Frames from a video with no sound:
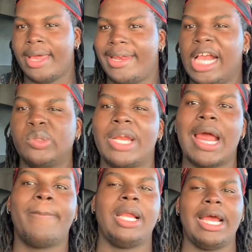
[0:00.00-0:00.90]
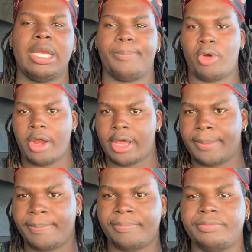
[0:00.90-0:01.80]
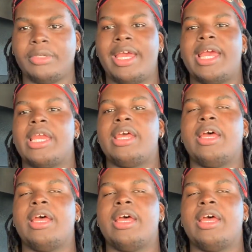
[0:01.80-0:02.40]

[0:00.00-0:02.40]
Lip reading: that's when I applied to Prime and